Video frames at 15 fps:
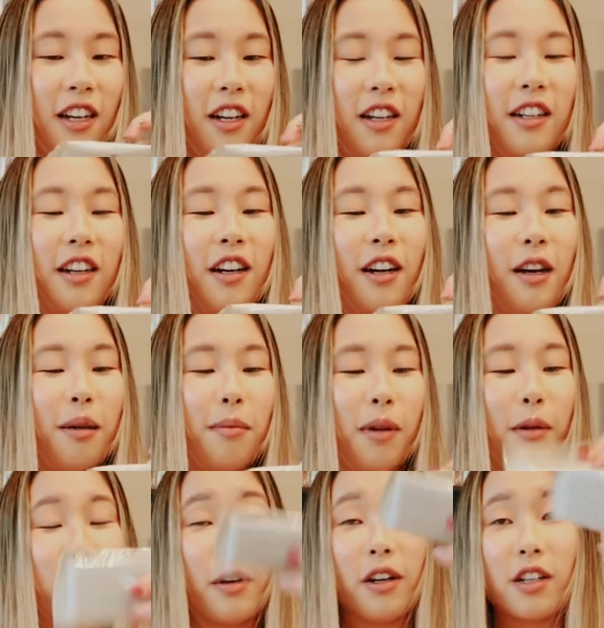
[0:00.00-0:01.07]

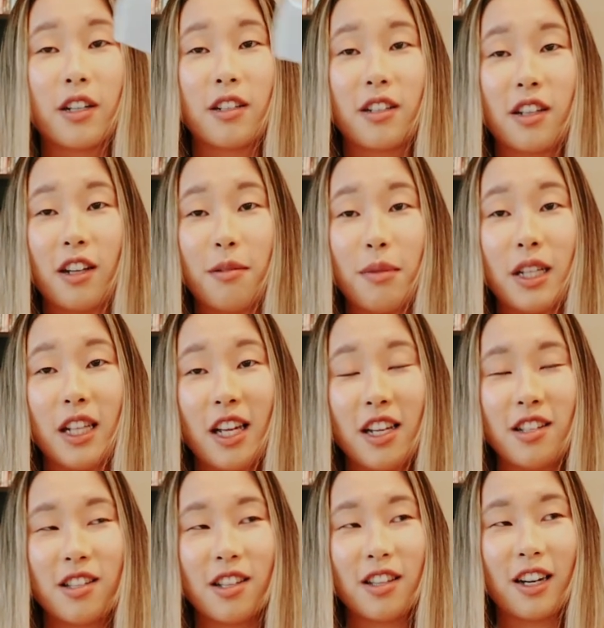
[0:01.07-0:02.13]
My work gave me
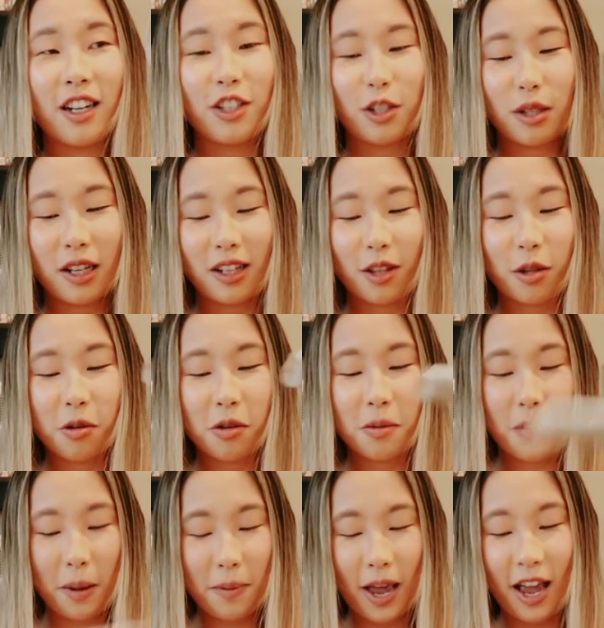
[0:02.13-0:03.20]
this and then I just like threw it in
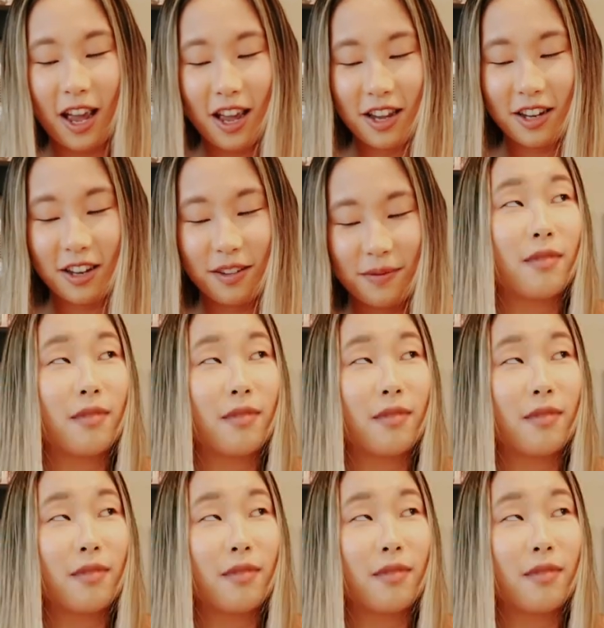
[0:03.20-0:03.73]
my bag.